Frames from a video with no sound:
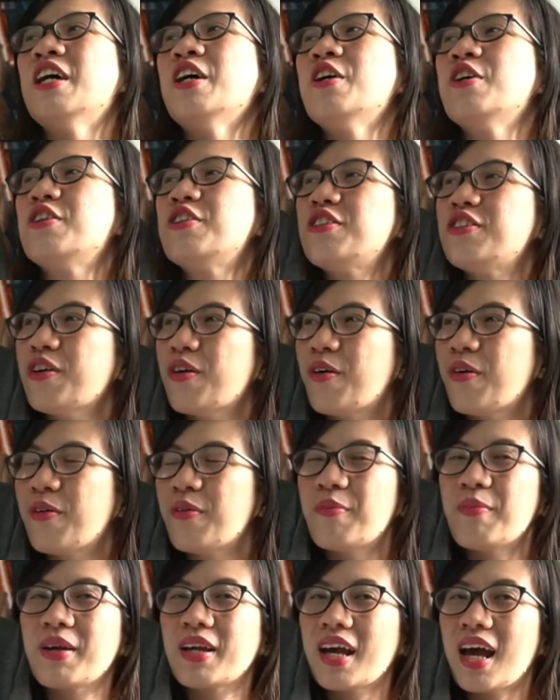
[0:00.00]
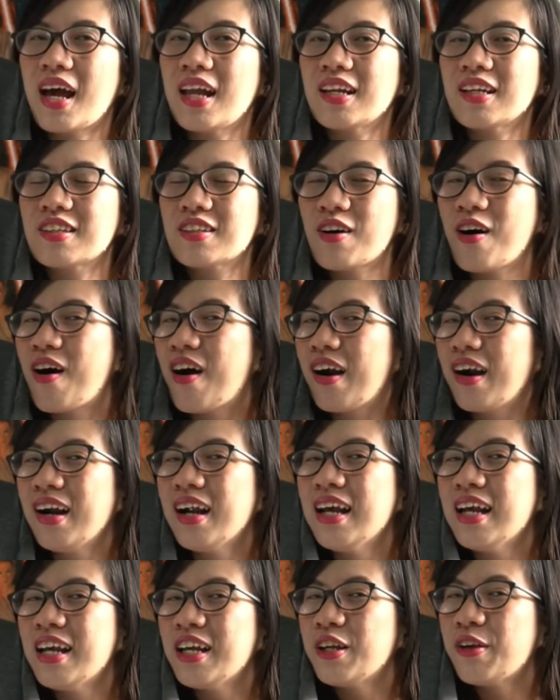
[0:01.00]
so mechanics are,
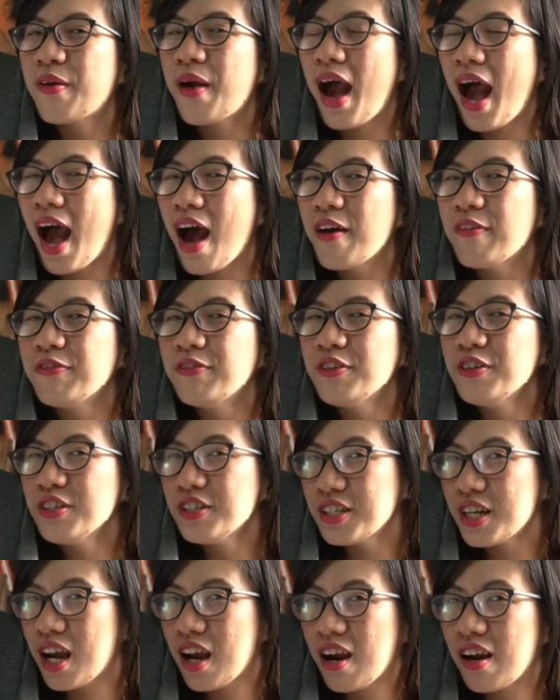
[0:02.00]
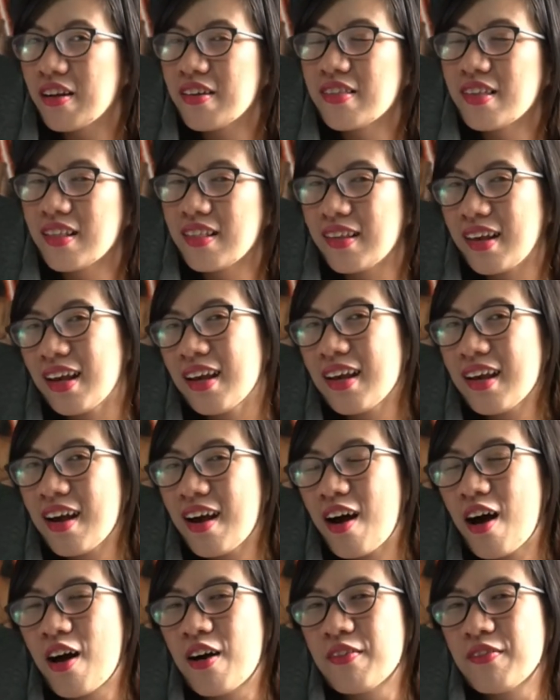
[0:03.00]
you have to share the link
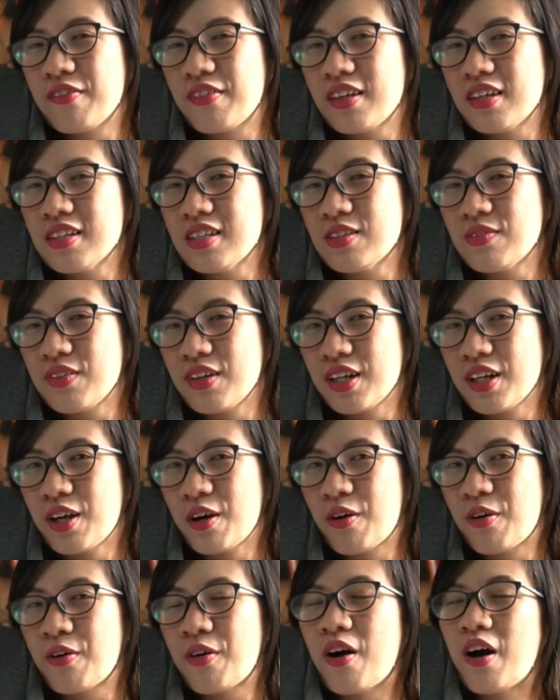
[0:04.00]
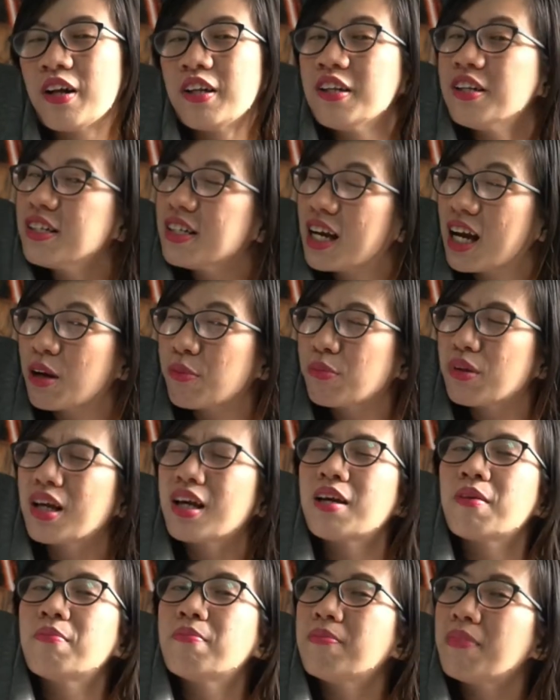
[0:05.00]
of this video on your timeline.